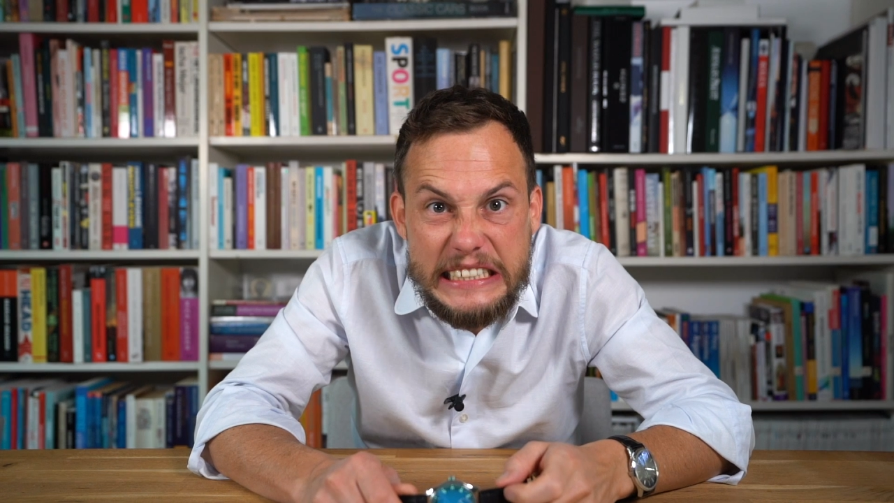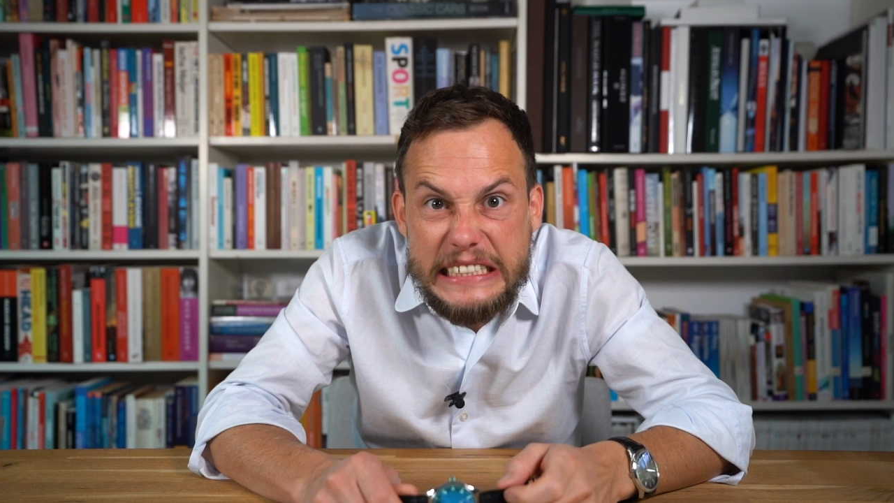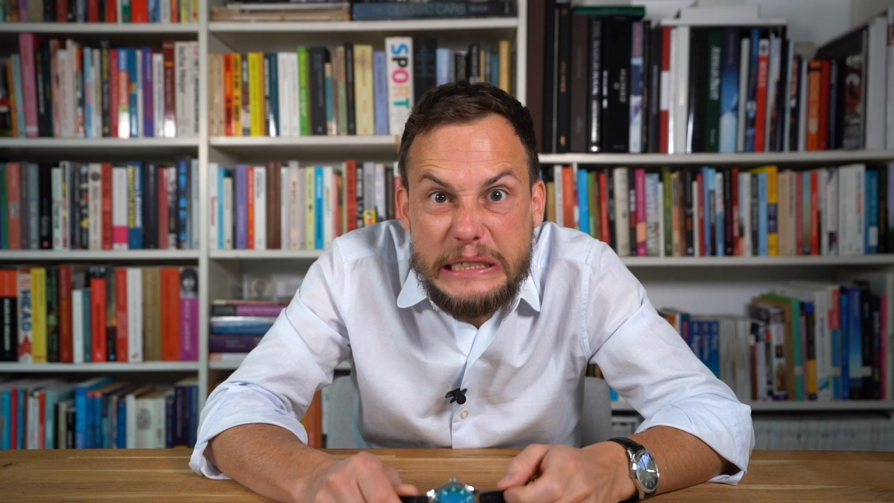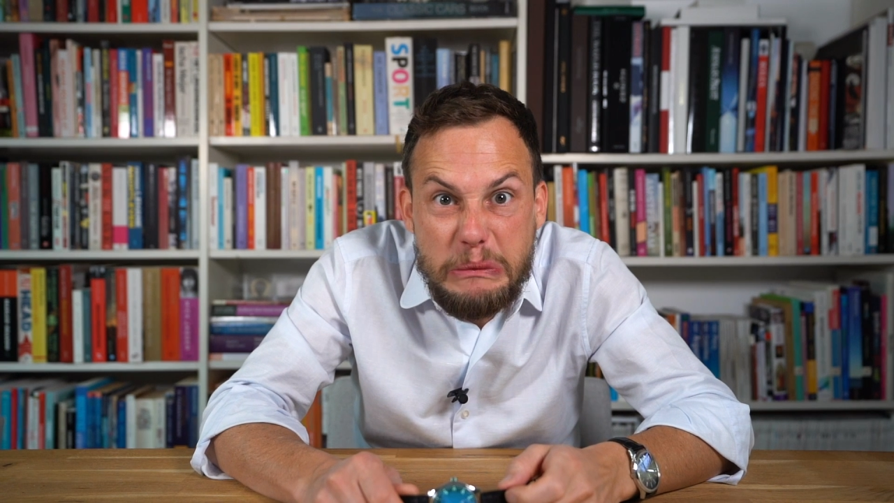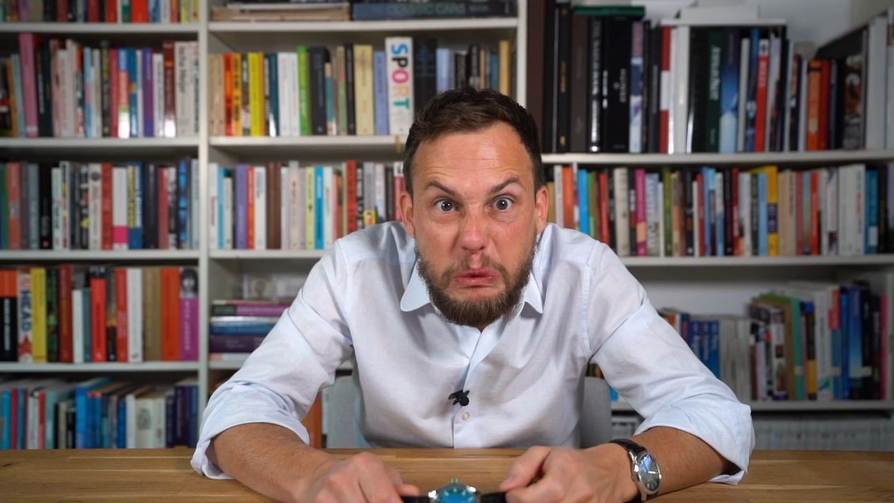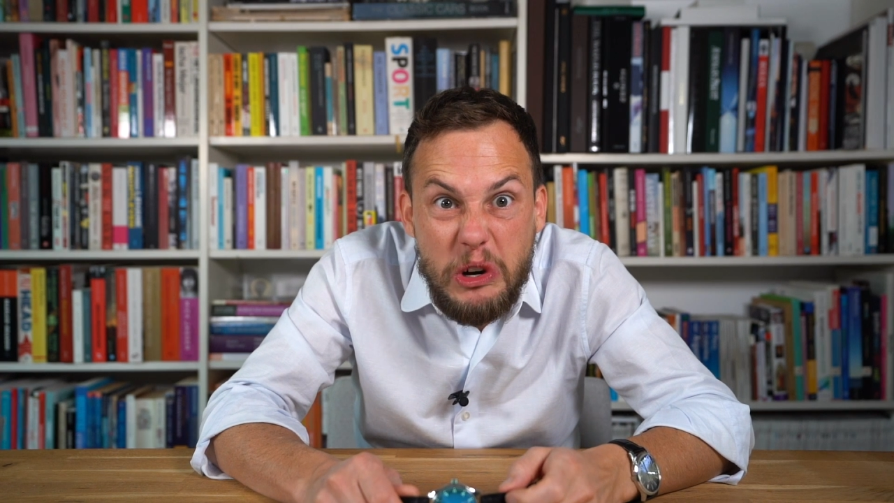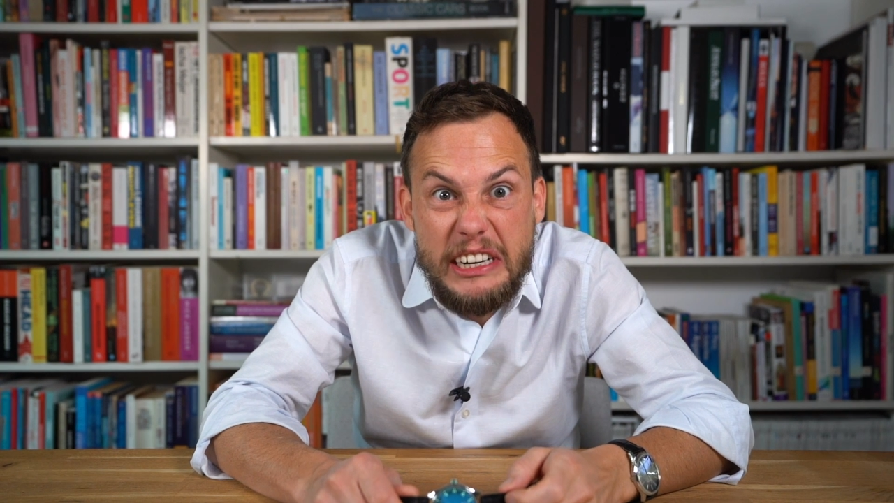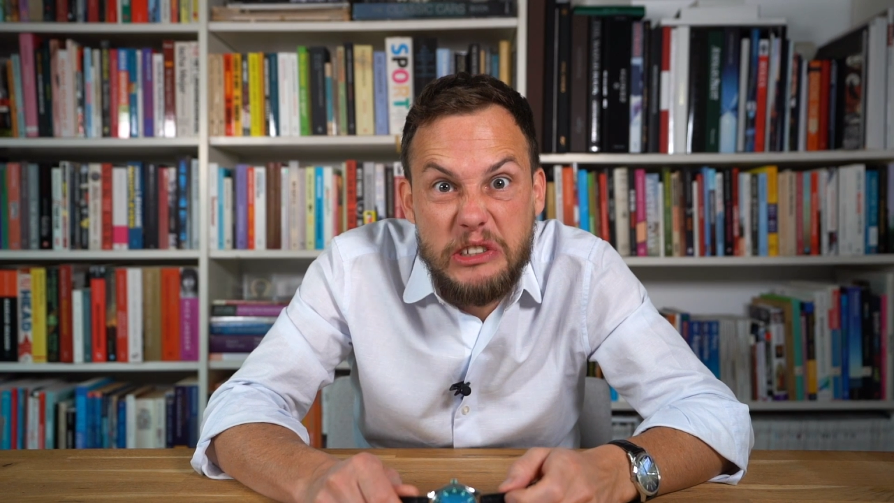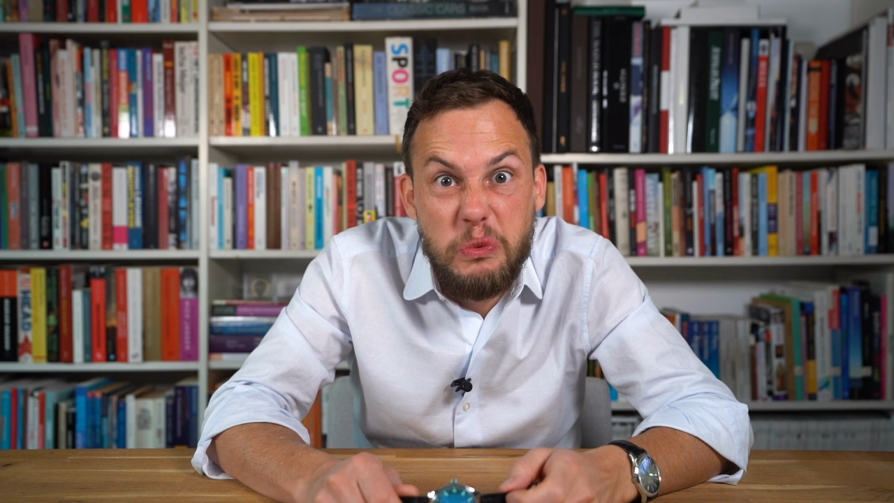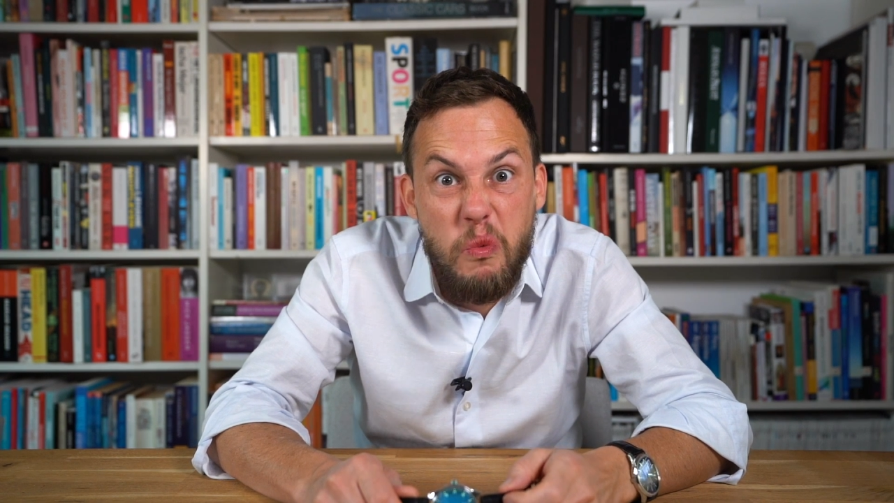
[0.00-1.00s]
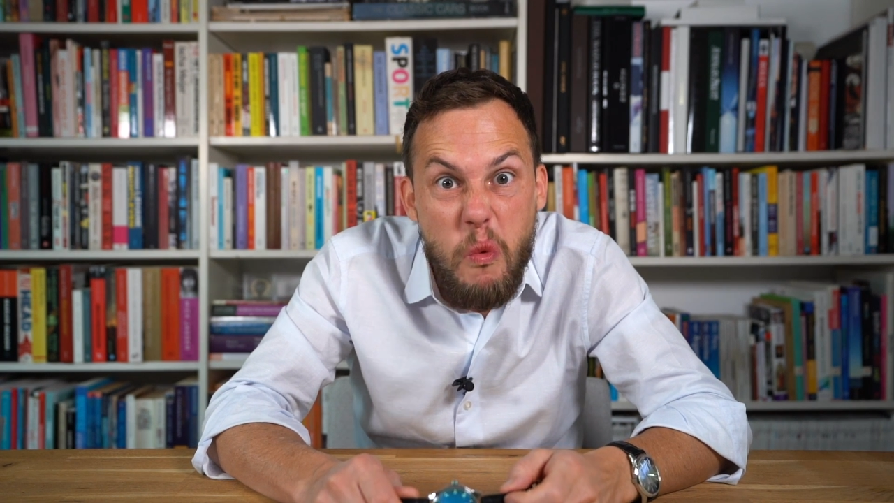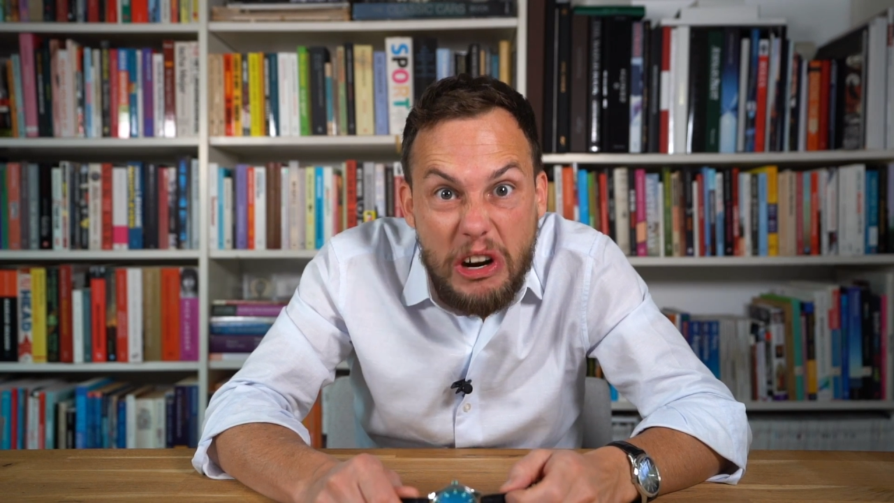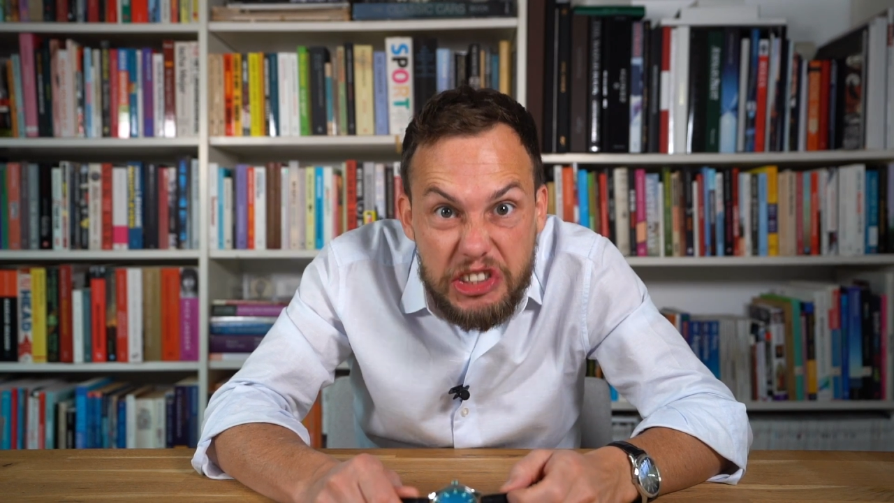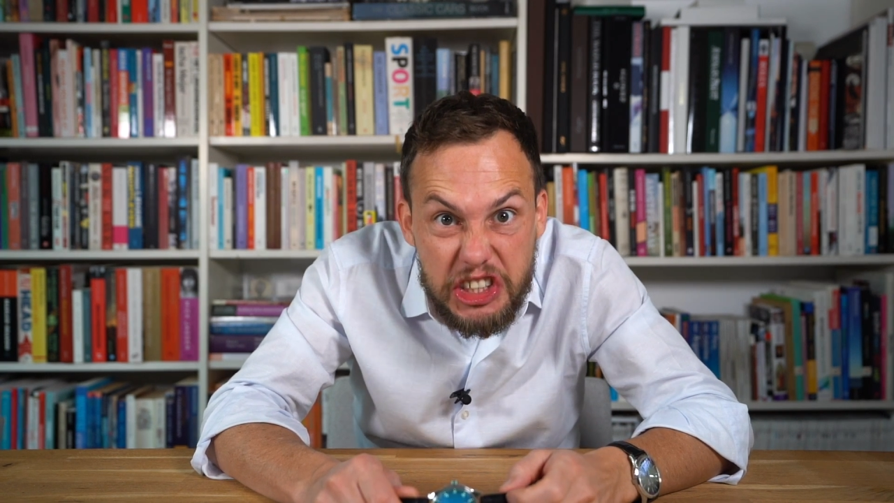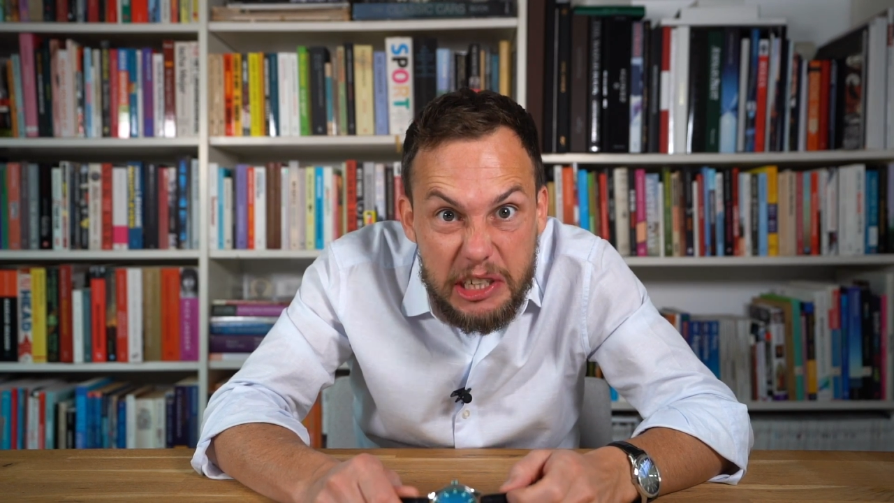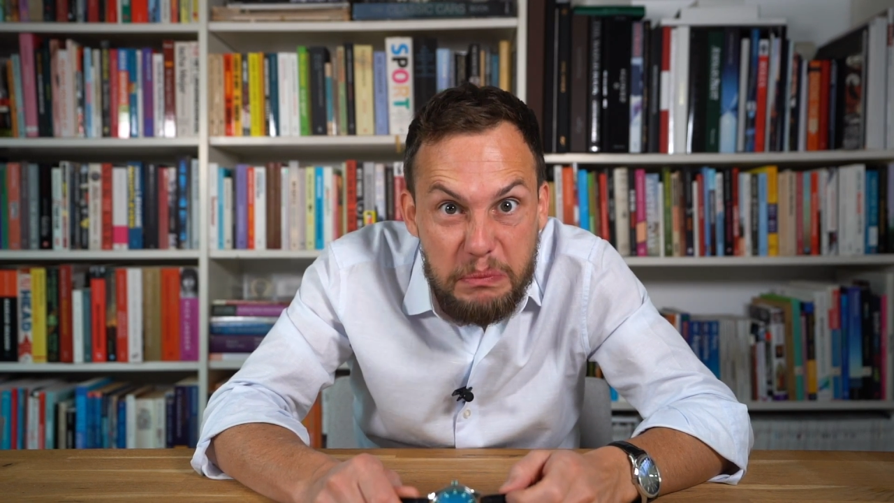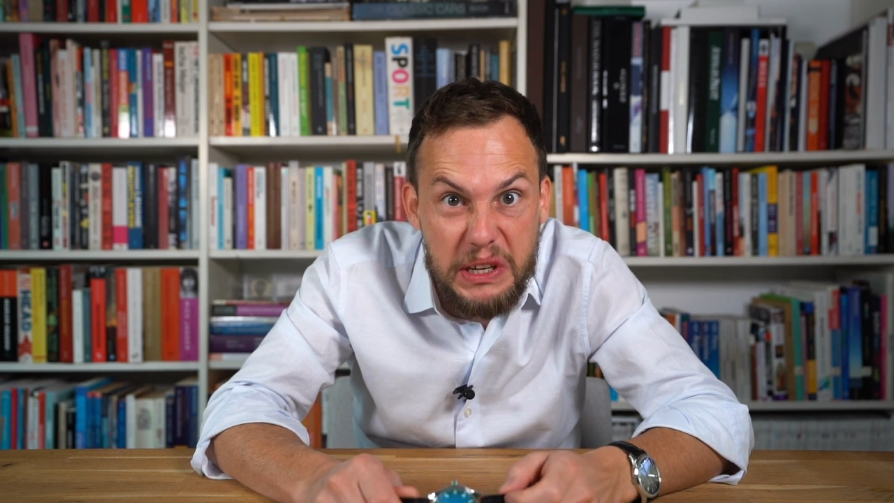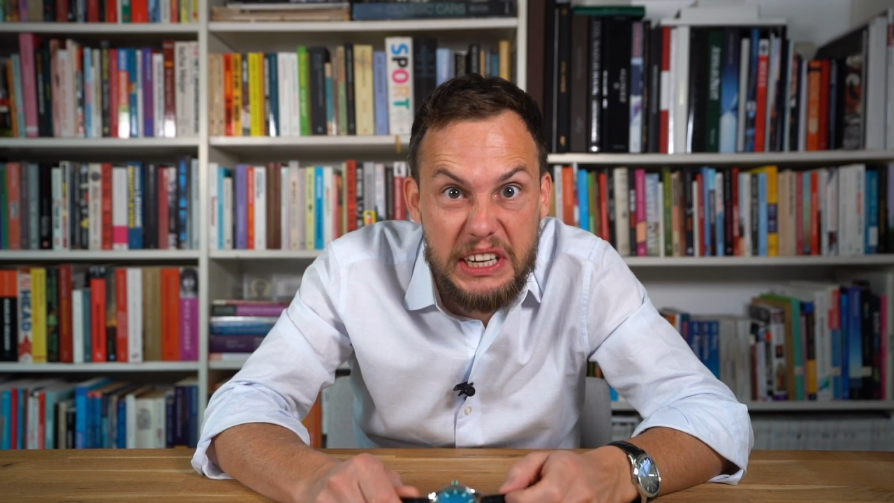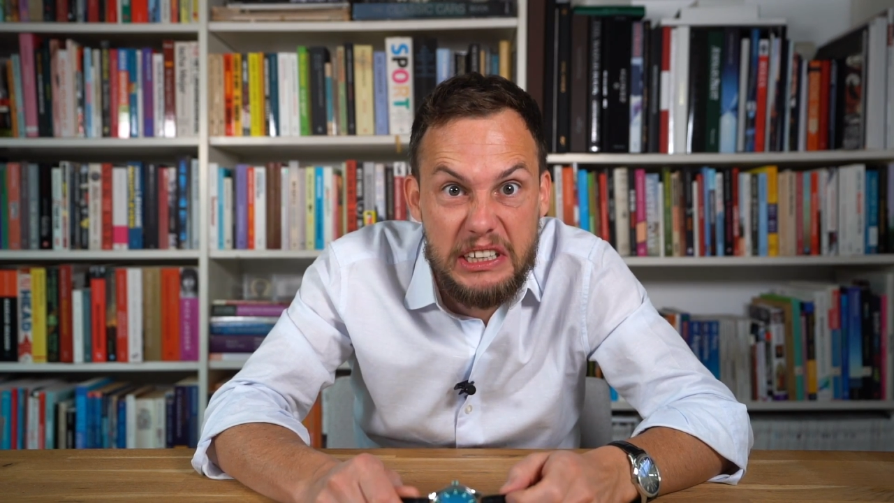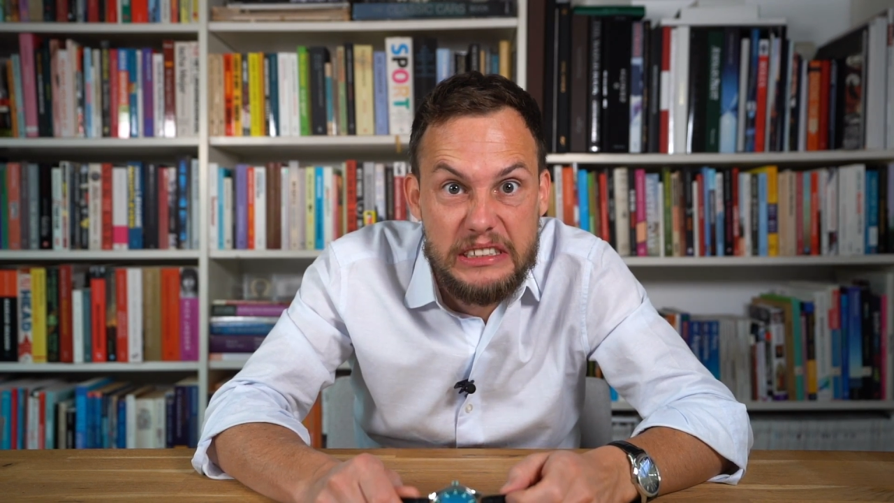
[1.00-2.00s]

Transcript: someone is watching me.